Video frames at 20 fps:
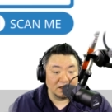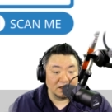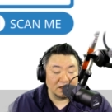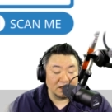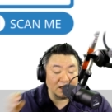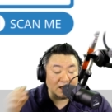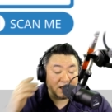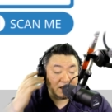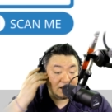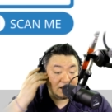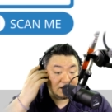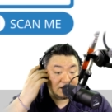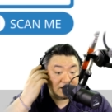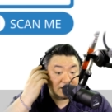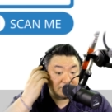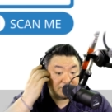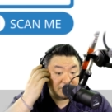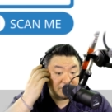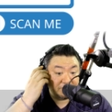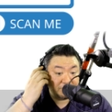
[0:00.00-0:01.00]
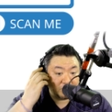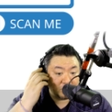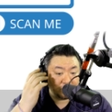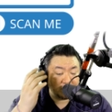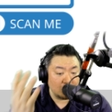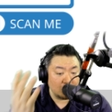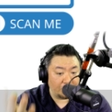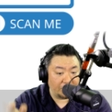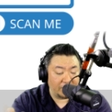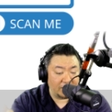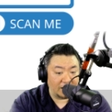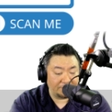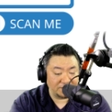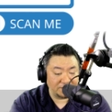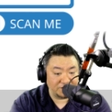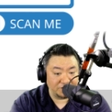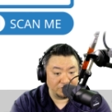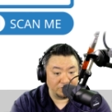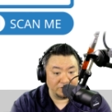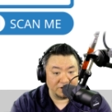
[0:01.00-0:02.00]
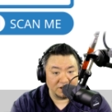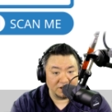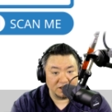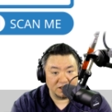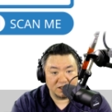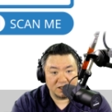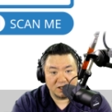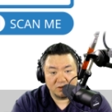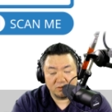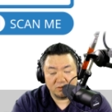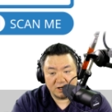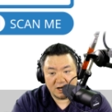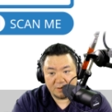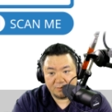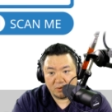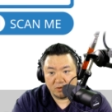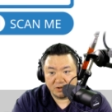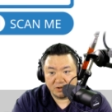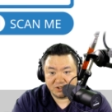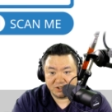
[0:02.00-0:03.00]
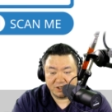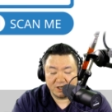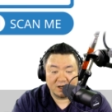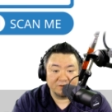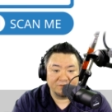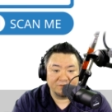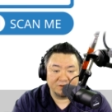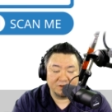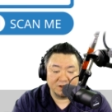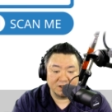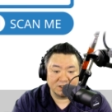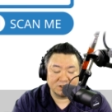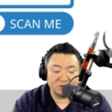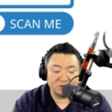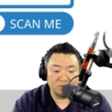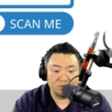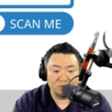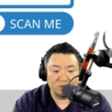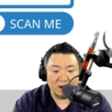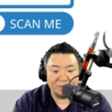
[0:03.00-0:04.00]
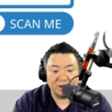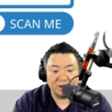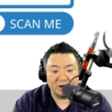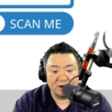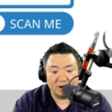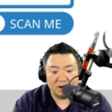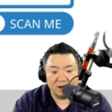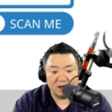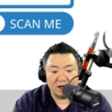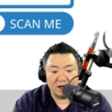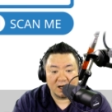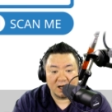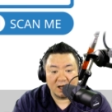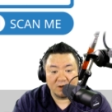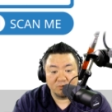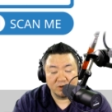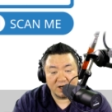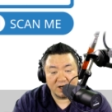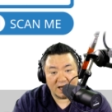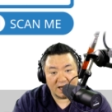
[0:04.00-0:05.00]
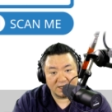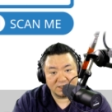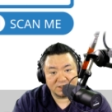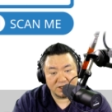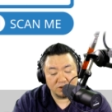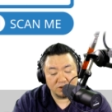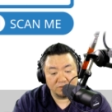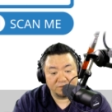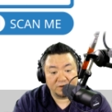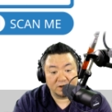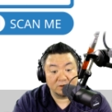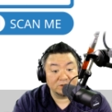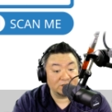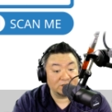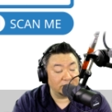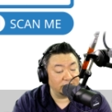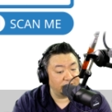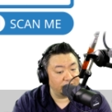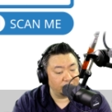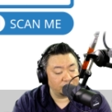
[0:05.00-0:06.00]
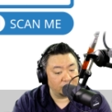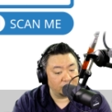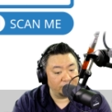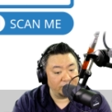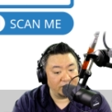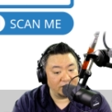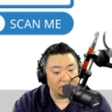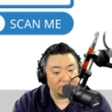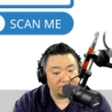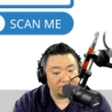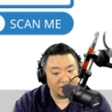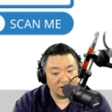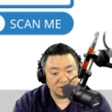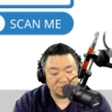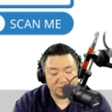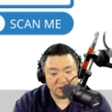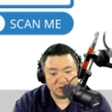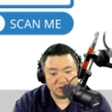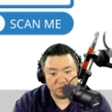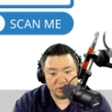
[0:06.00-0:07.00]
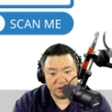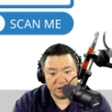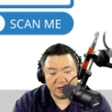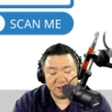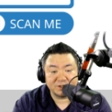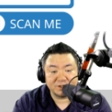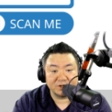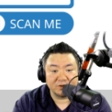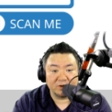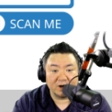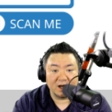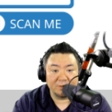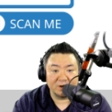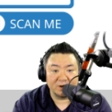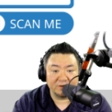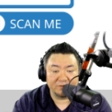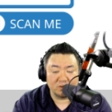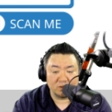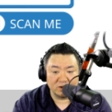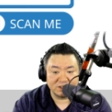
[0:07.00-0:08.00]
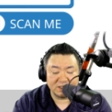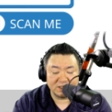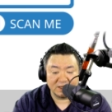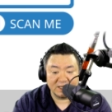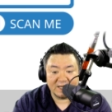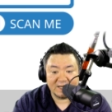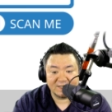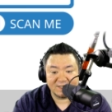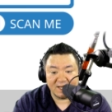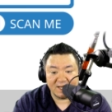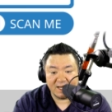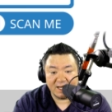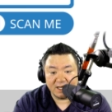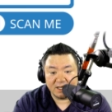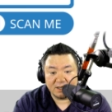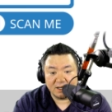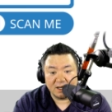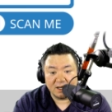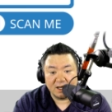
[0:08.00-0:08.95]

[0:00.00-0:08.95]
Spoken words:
And before we open it up to the Q&A portion of this webinar, I would ask that you follow us on social media, Facebook, Twitter, Instagram, and of course, LinkedIn.